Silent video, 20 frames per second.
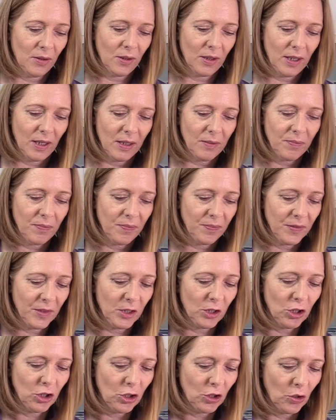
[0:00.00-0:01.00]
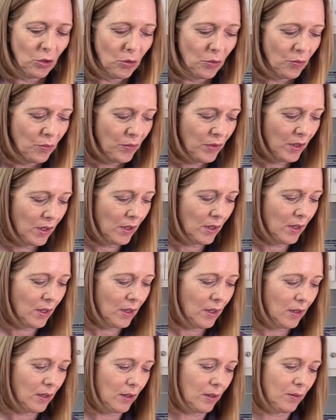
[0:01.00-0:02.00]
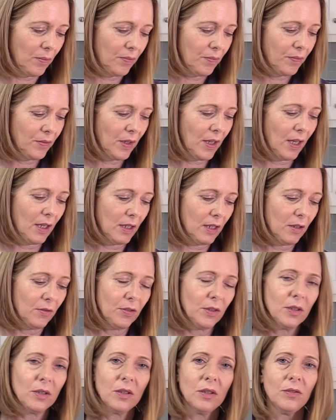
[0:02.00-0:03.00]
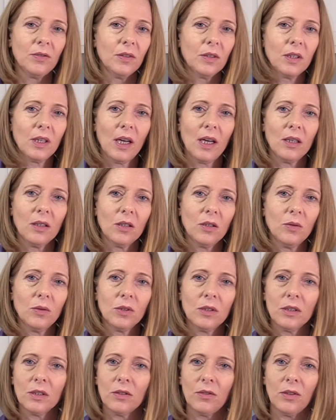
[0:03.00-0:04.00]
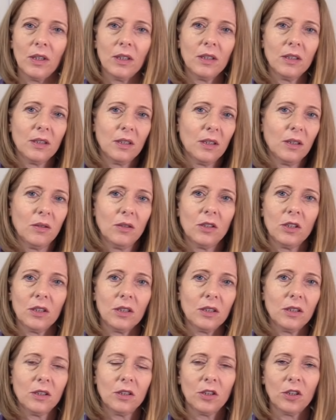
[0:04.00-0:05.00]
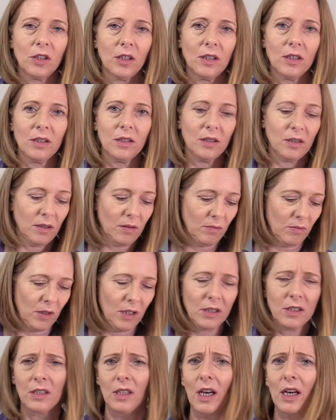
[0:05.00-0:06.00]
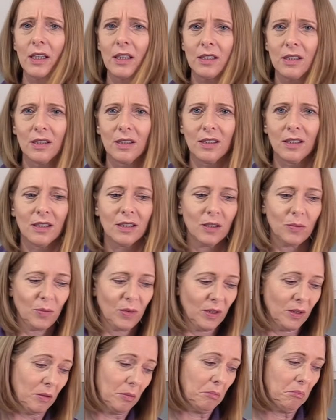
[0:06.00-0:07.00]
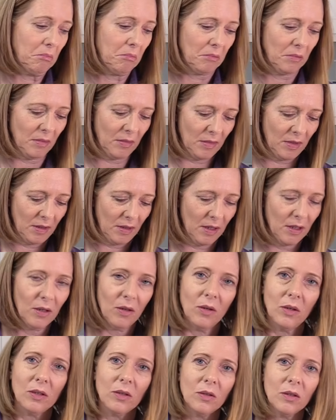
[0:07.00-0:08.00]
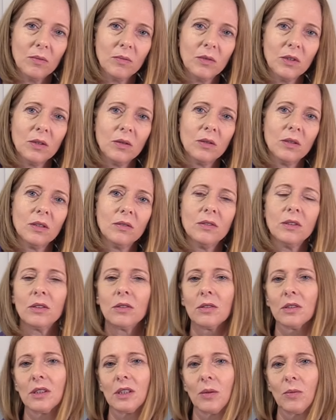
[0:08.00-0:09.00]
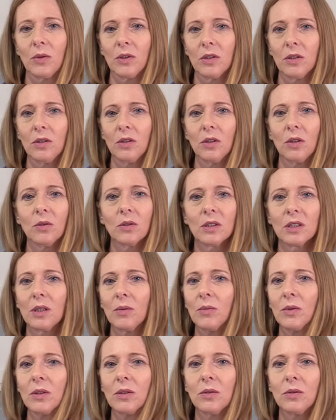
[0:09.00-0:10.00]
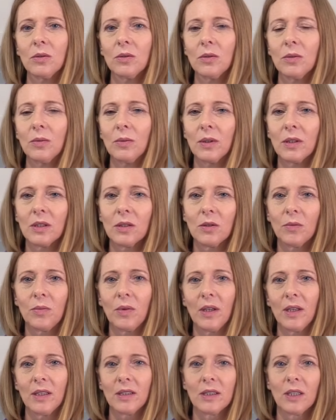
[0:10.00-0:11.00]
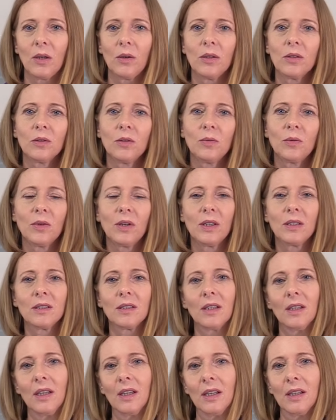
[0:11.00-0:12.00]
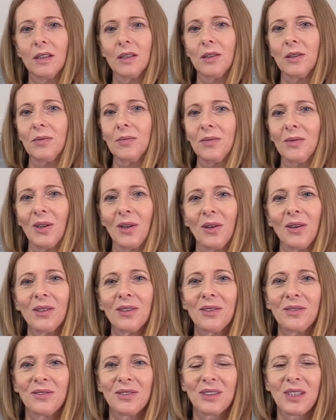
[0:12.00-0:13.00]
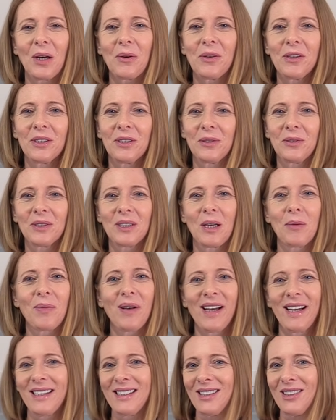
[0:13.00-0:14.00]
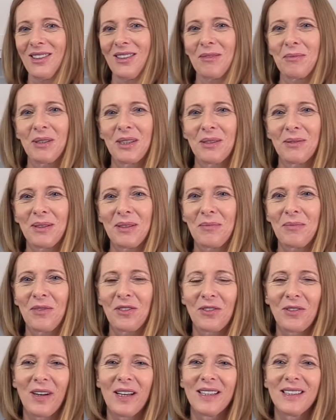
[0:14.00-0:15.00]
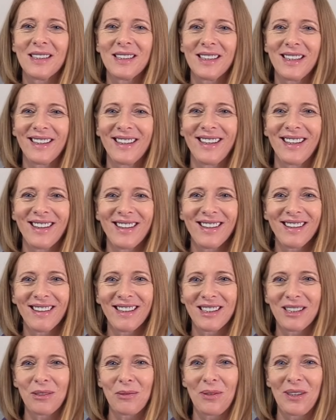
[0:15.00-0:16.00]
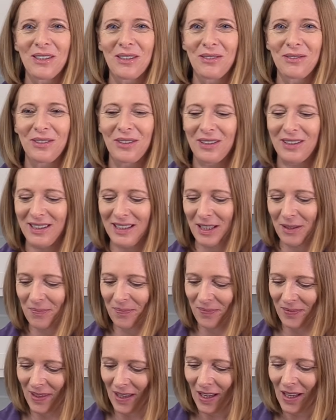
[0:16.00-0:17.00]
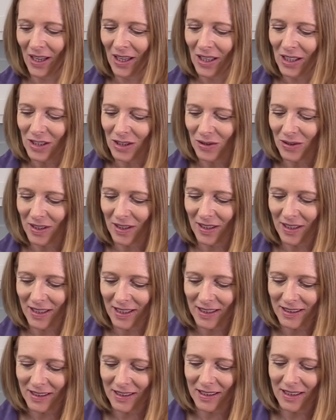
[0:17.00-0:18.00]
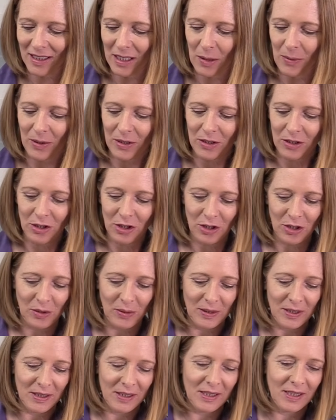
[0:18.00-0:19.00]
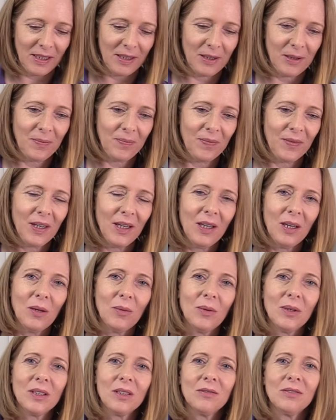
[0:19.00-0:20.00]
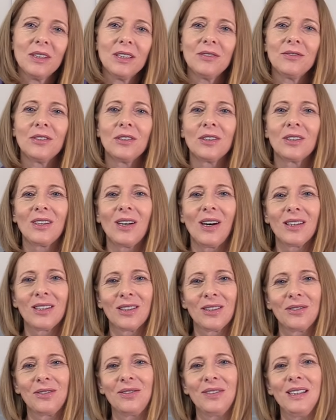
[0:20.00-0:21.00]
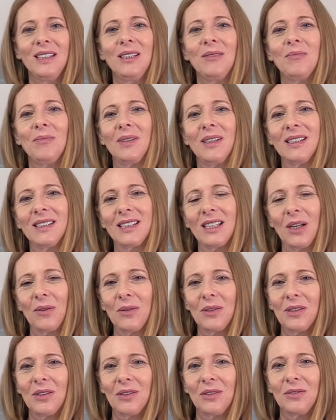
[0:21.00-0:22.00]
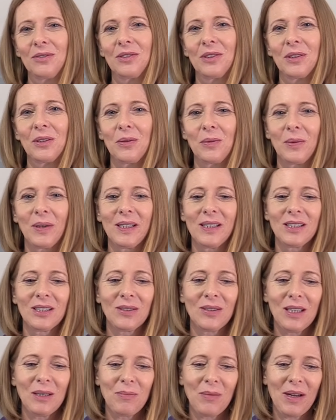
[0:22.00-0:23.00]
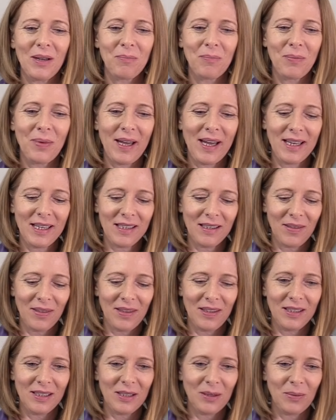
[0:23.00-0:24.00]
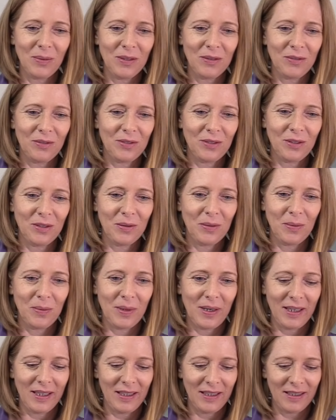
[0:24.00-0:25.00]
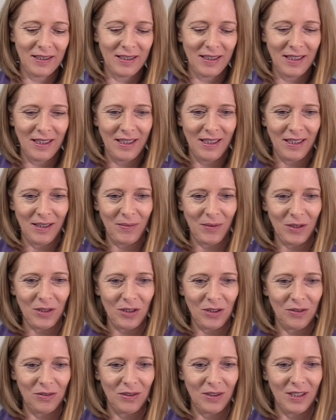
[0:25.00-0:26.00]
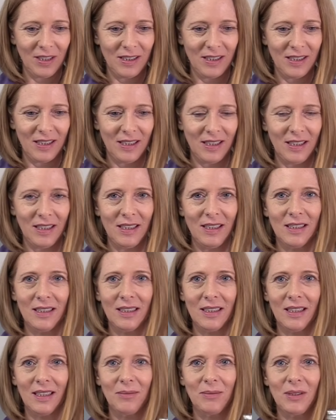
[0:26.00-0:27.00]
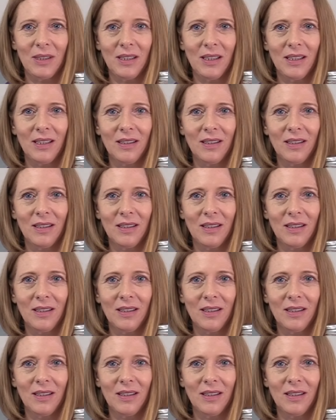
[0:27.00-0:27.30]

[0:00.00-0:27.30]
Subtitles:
okay? So yeah, if you can't use this for anything, you just discard it, as sad as it is. But or you give it to someone you know, someone who wants to bake sourdough bread. A lot of sourdoughs are passed on between friends, and I think that's a wonderful thing. So now the next thing I want to show is what if I forgot to feed my sourdough for a while. So I abandoned this one for a while, and I'm not sure if you can see it. Let me